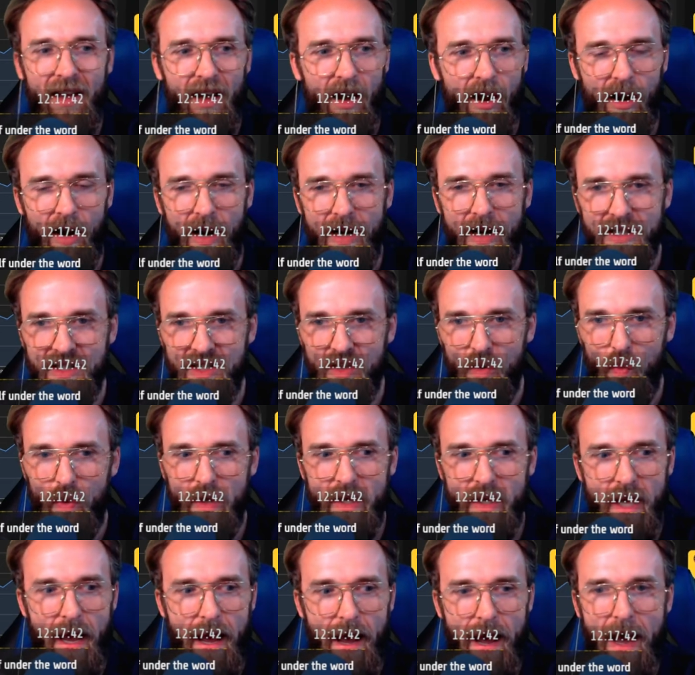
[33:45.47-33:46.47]
All right, so
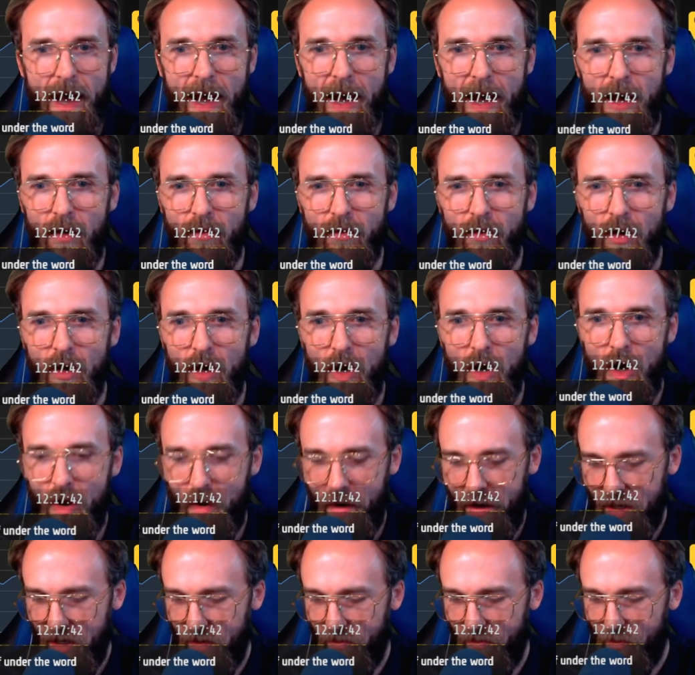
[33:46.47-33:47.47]
we have, uh, oh,
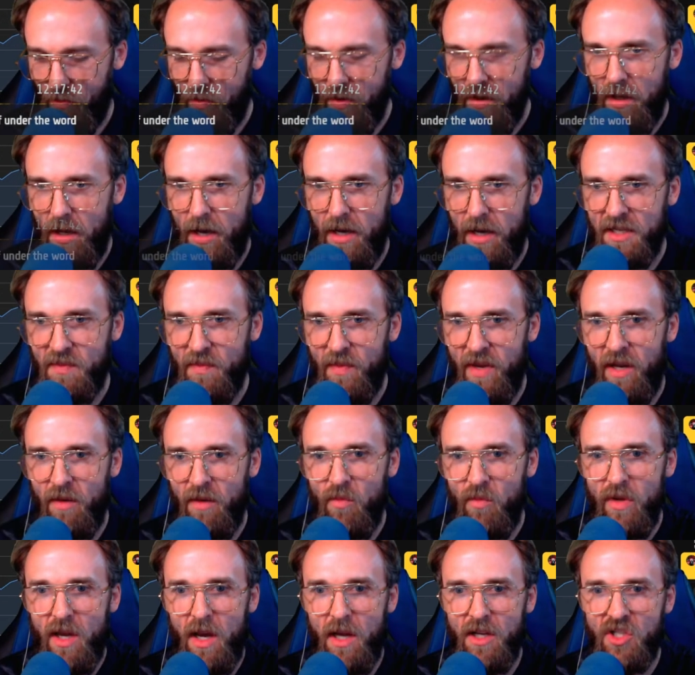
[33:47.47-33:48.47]
I didn't even realize, man,
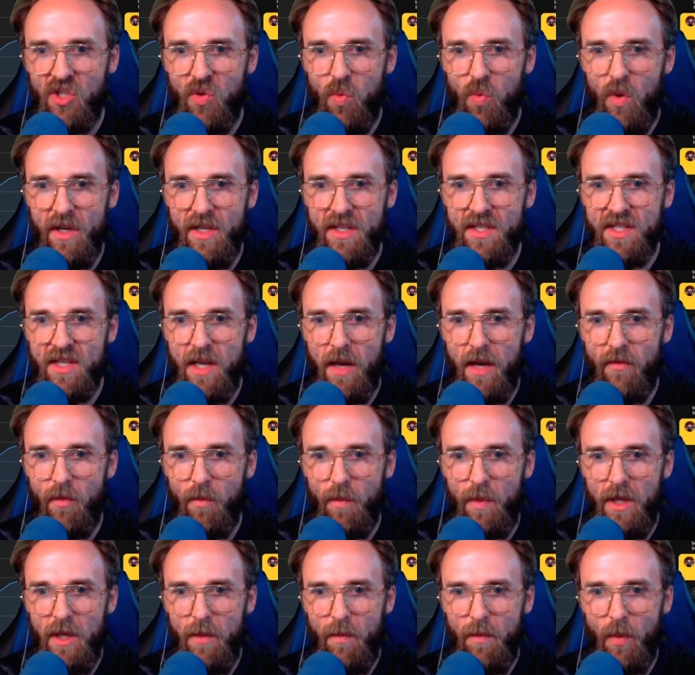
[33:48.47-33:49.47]
we got twenty-seven
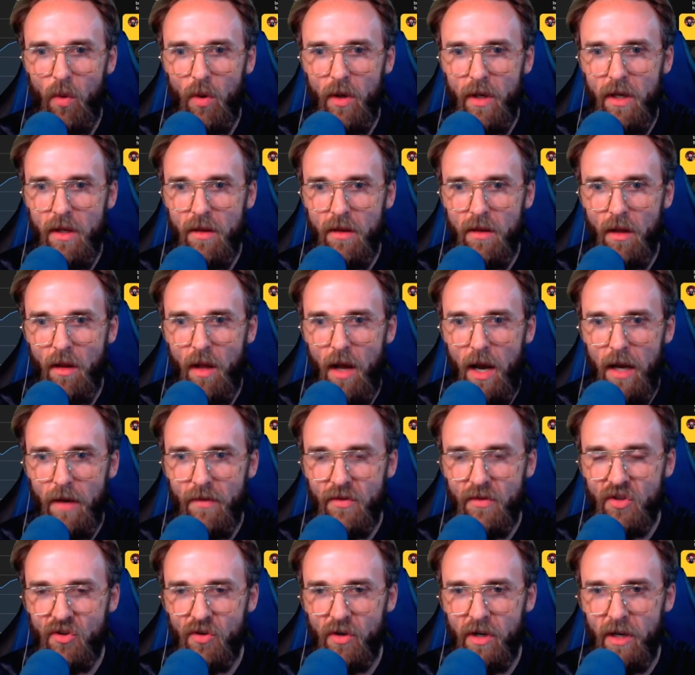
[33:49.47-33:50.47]
people in the live
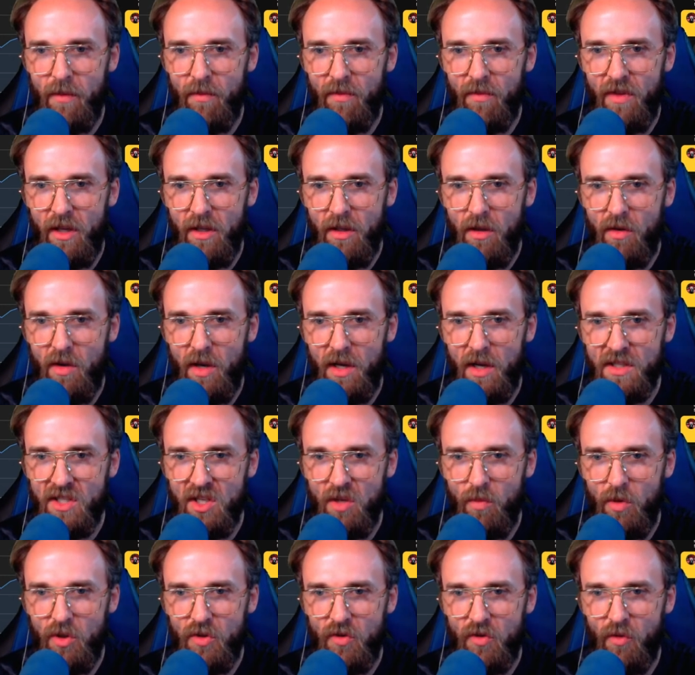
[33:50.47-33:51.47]
stream. Thank you guys
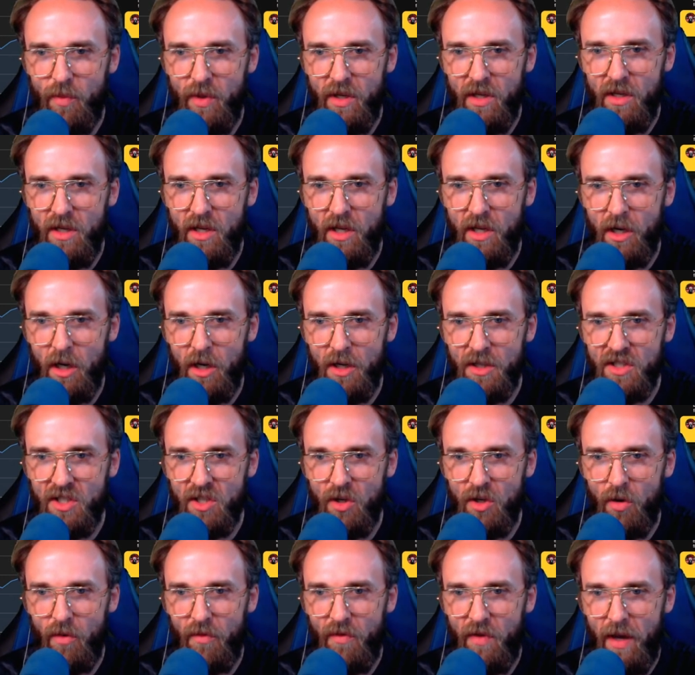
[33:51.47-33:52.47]
so much for being here.
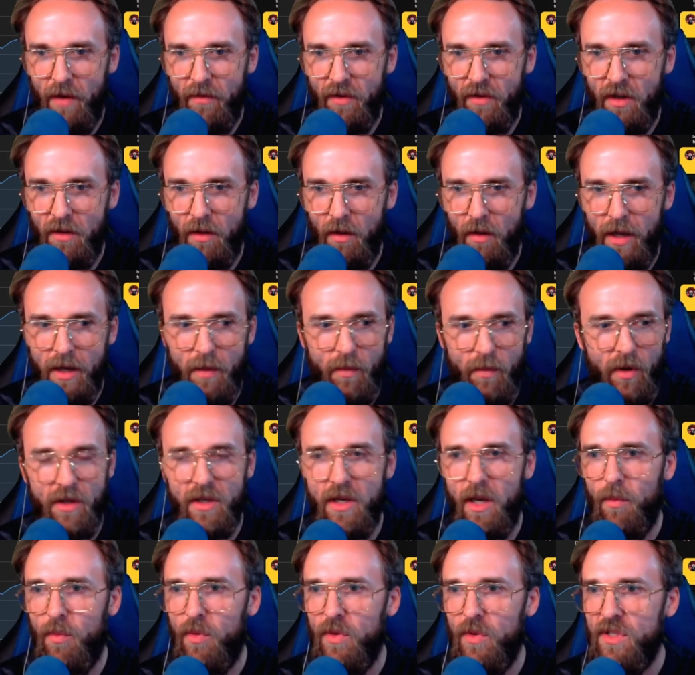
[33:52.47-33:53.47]
So if you haven't hit the like button
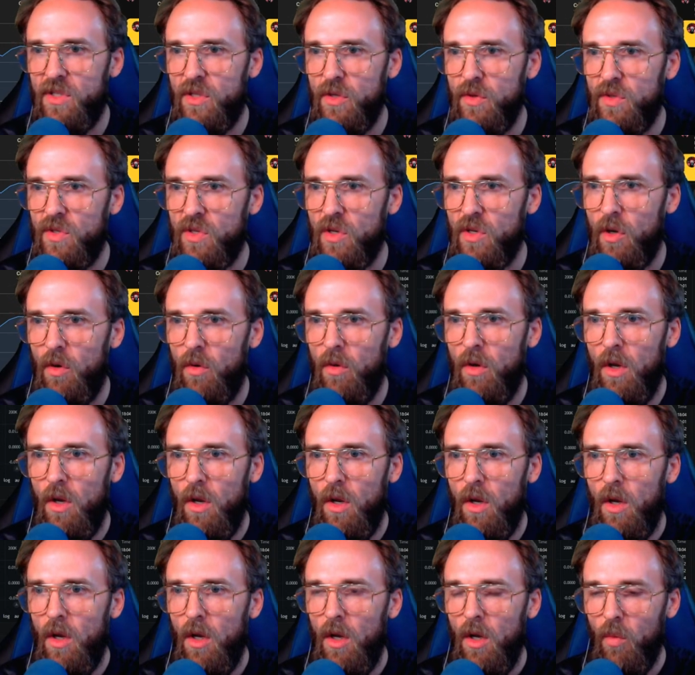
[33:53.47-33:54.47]
yet, please do so.
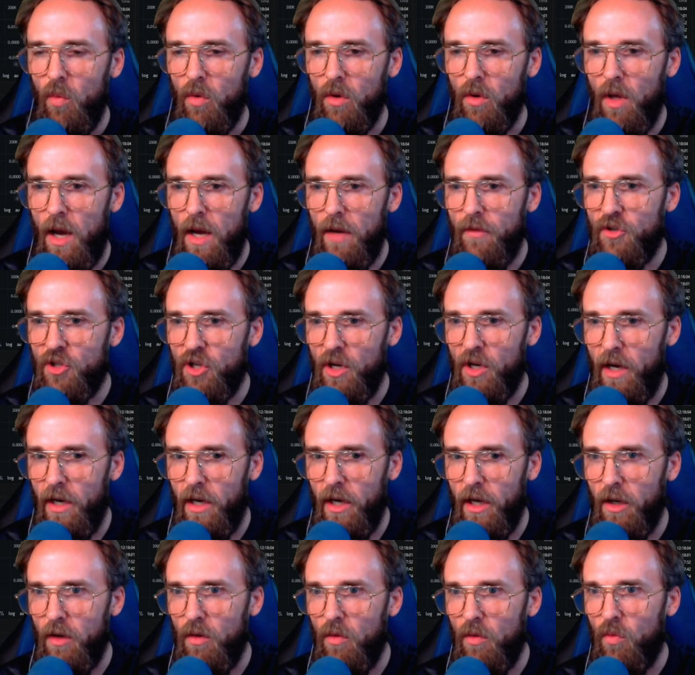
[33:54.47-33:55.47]
We're live
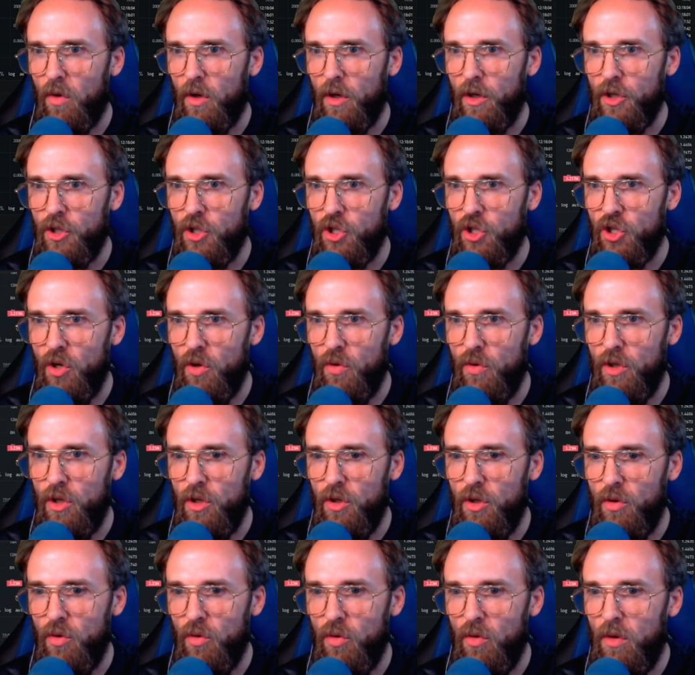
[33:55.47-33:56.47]
trading. We're going to show
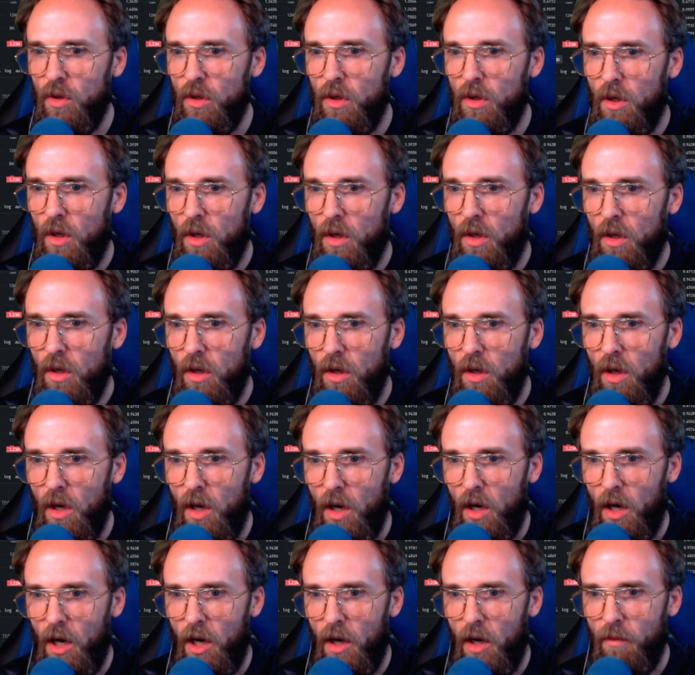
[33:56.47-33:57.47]
you,
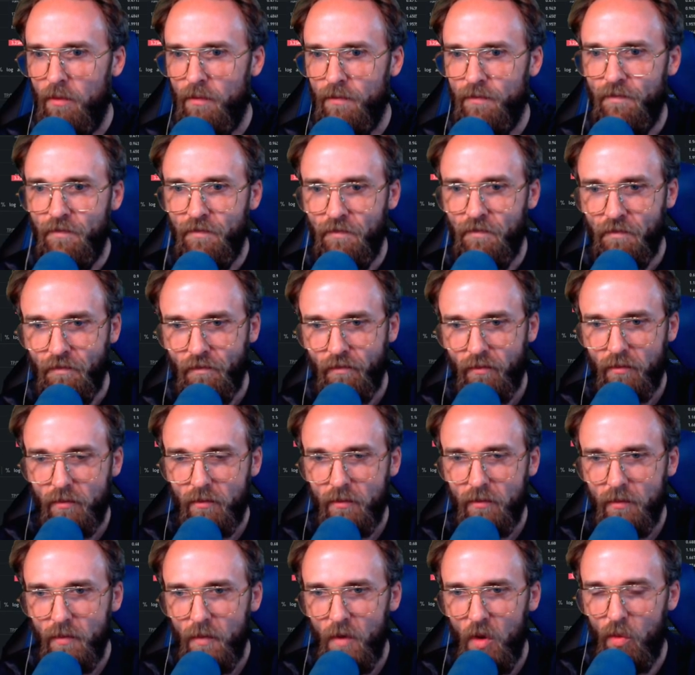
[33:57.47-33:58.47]
um,
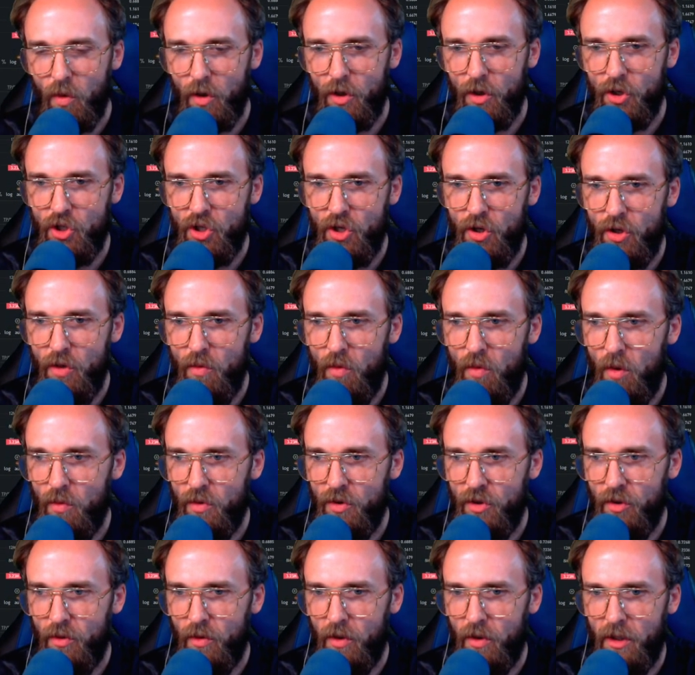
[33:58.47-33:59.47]
we're going to show you what we're
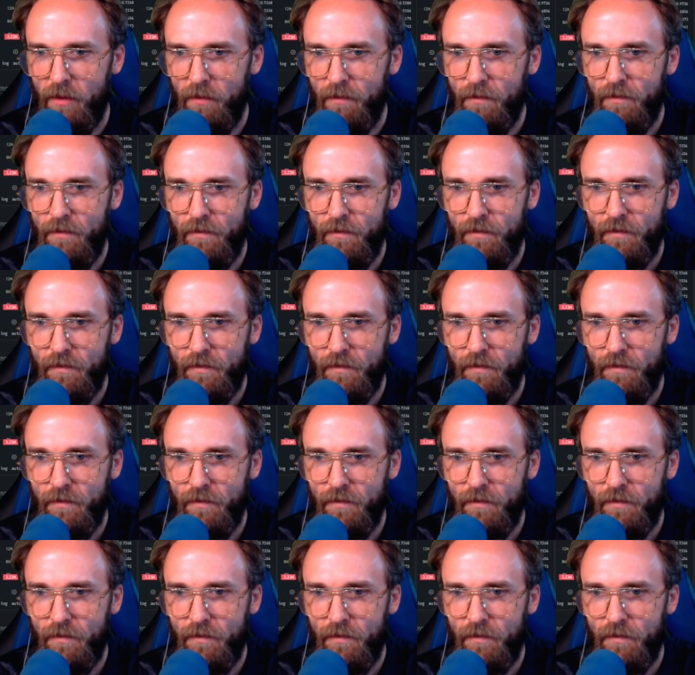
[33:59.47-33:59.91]
doing.